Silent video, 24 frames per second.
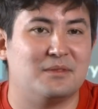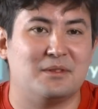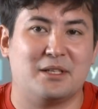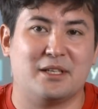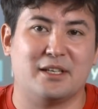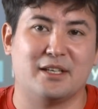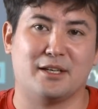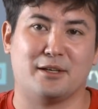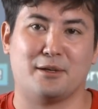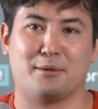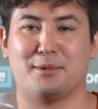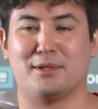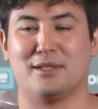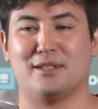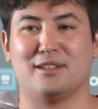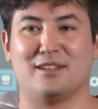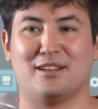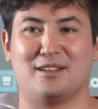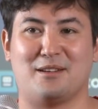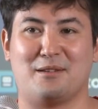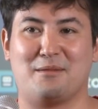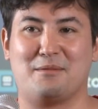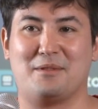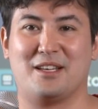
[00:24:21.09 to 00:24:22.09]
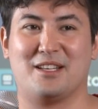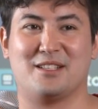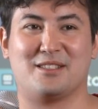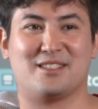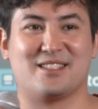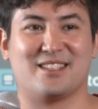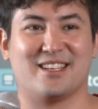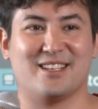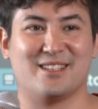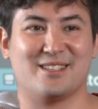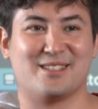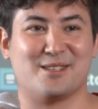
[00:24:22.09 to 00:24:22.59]
Yeah, I mean,
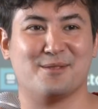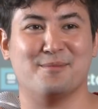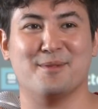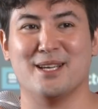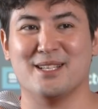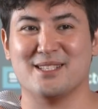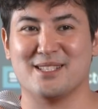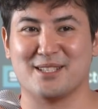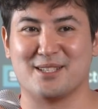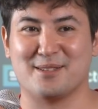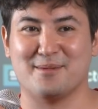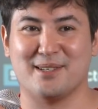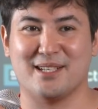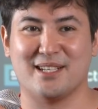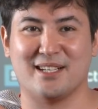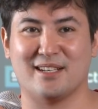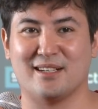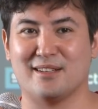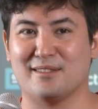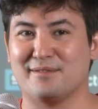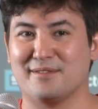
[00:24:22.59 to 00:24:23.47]
it's amazing to be here.